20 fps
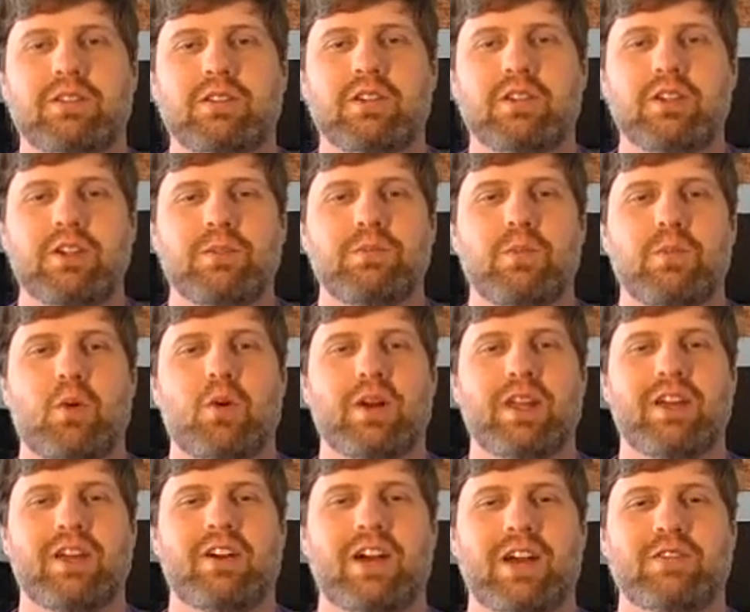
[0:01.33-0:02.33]
Good morning
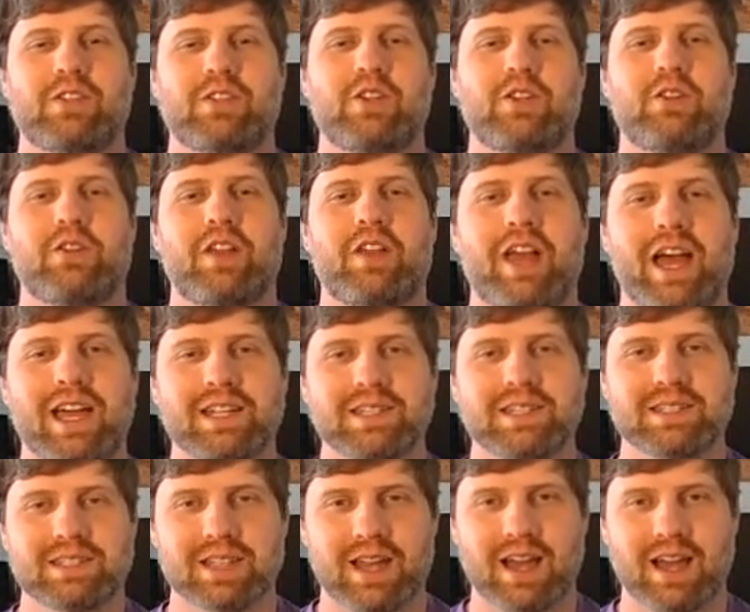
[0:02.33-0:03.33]
or afternoon,
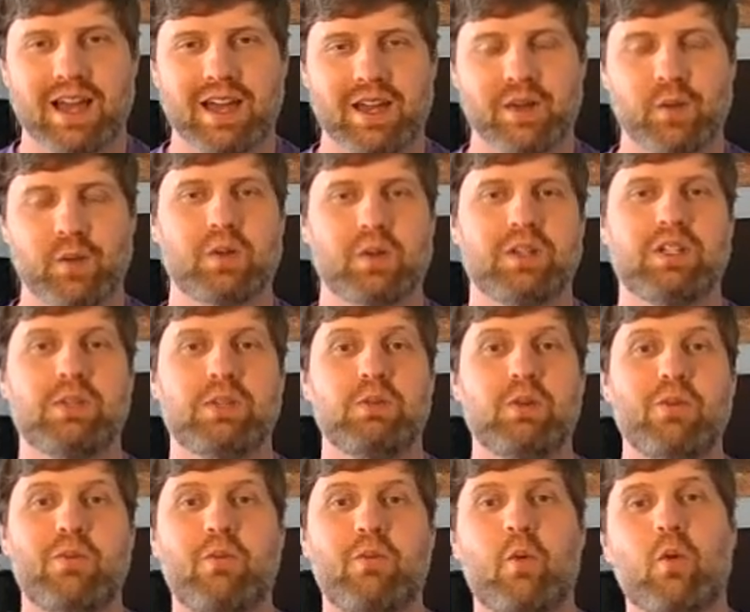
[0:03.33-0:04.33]
class. I wanted to move
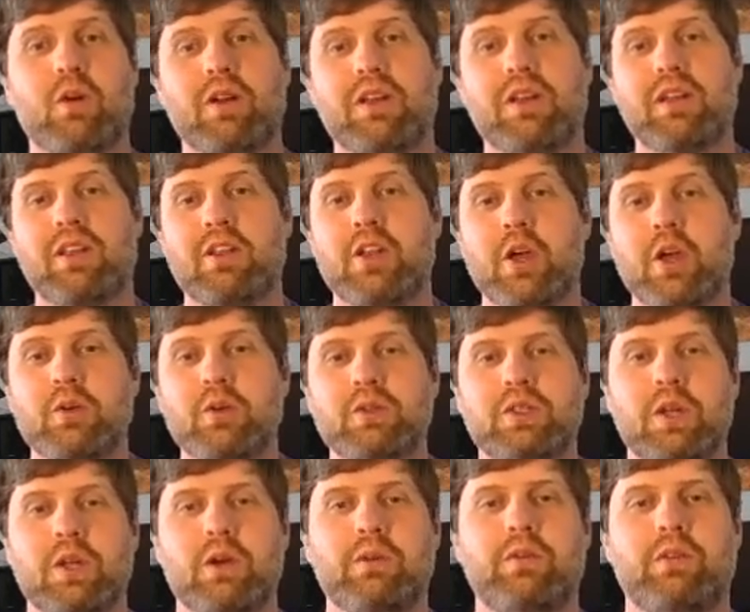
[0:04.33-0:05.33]
forward in the notes.
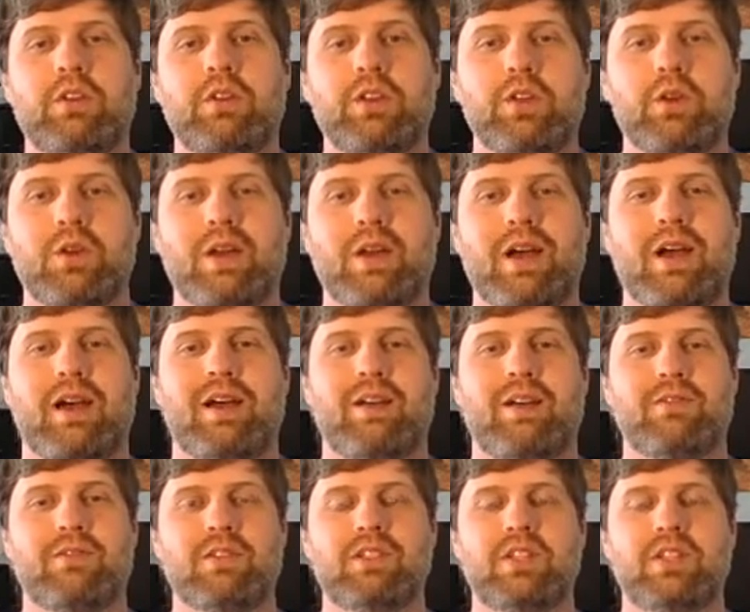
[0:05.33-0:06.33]
Hopefully, you
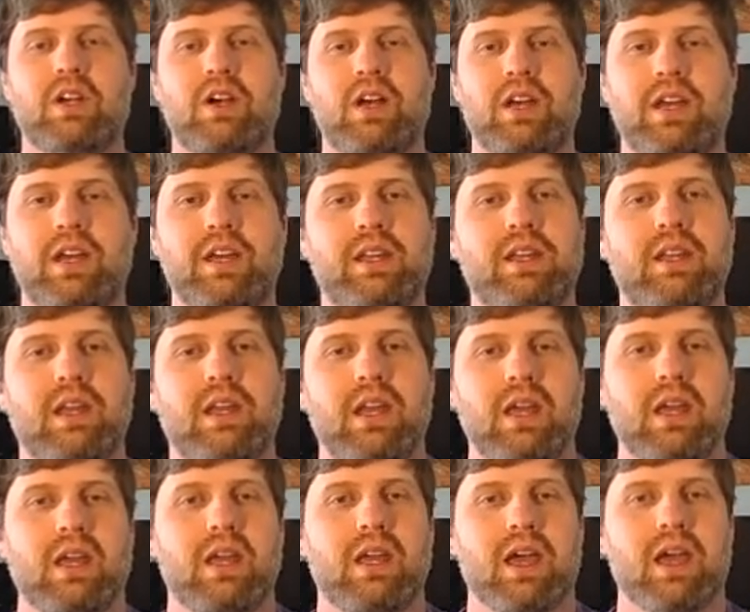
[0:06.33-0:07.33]
have done
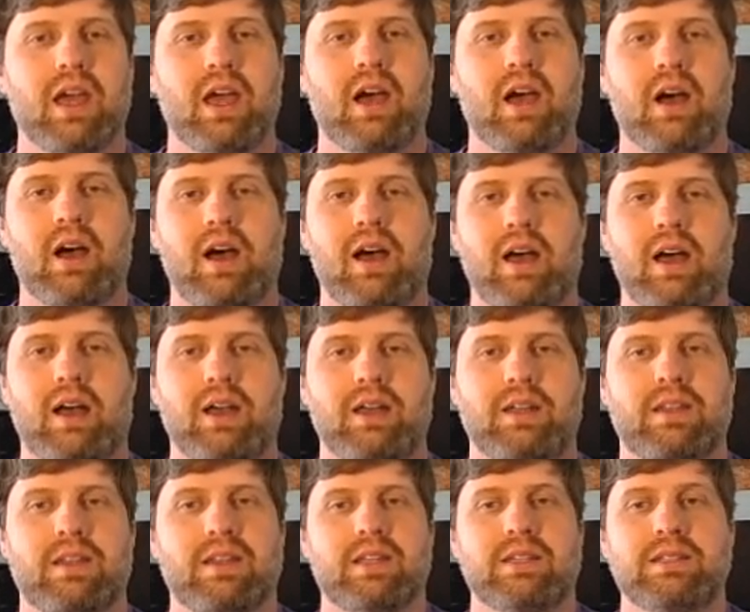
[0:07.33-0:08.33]

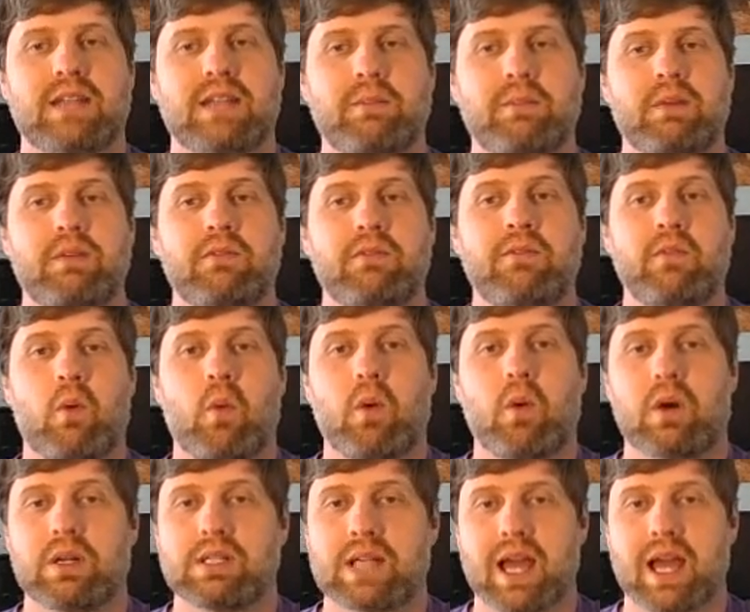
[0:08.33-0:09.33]
the assignment
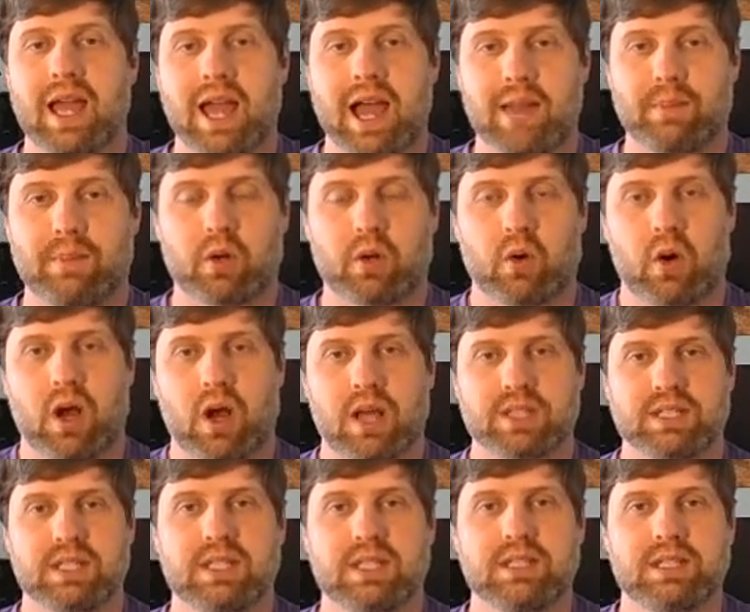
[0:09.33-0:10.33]
for dihybrid
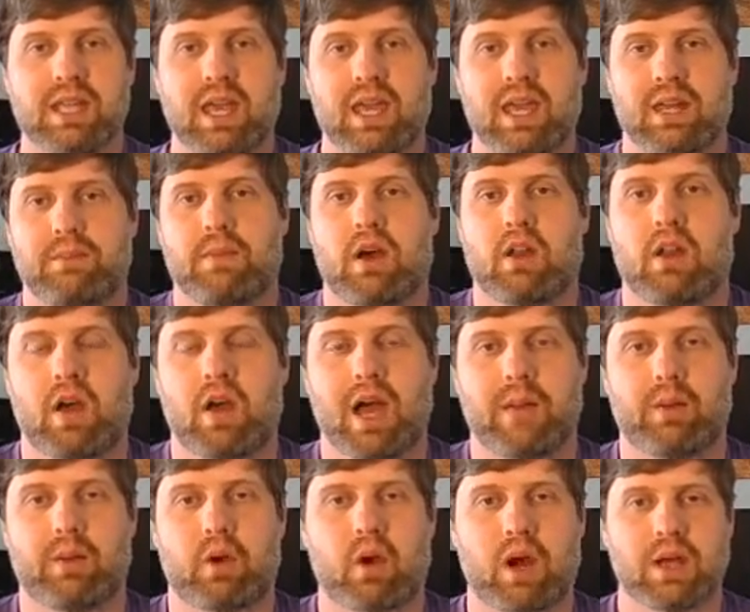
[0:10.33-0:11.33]
crosses and
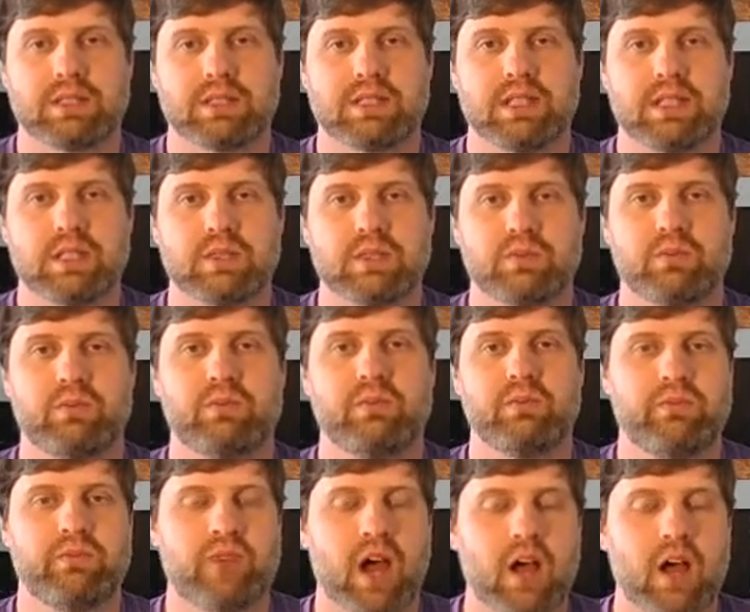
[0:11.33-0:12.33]
monohybrid crosses
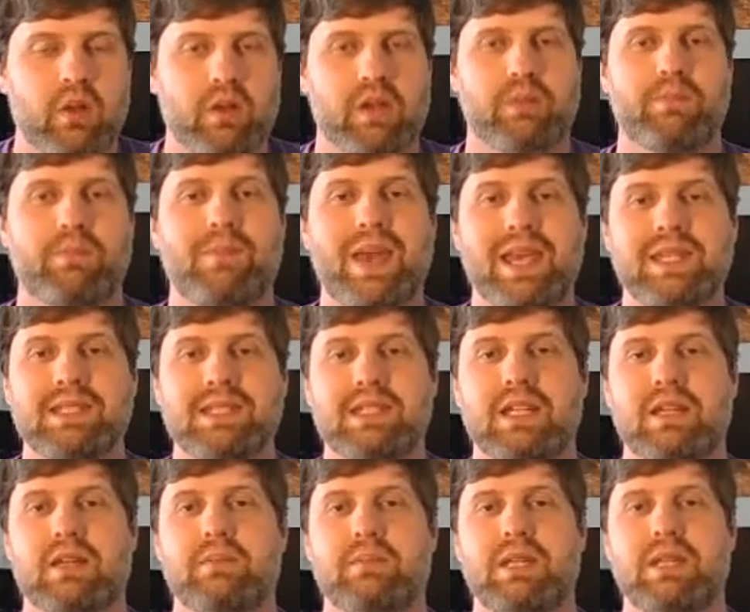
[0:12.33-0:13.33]
following
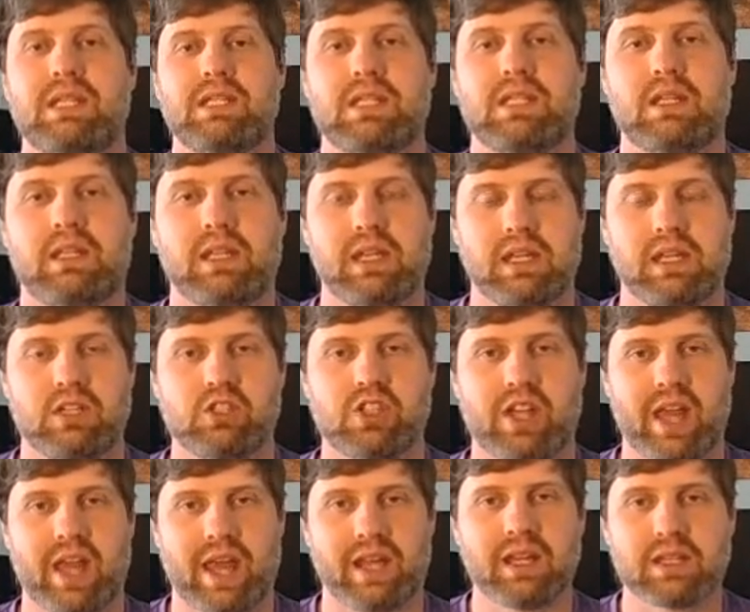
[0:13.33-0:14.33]
basic Mendelian
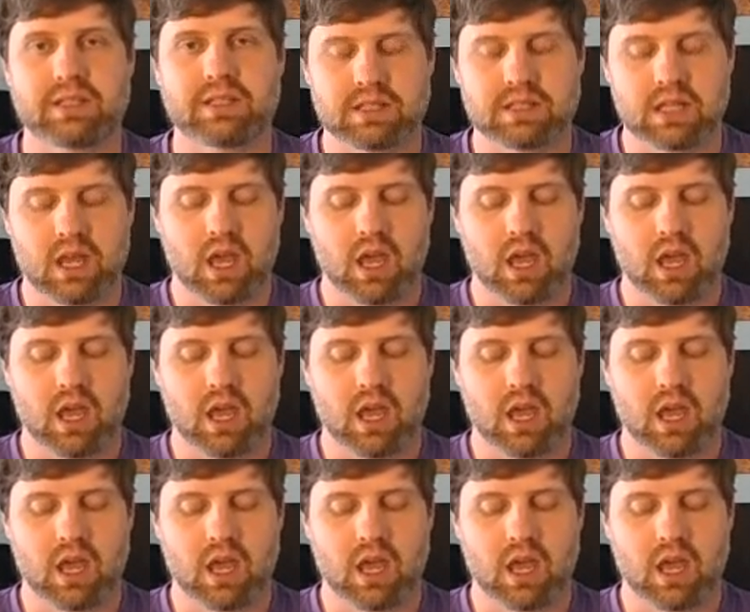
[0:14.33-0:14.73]
genetics.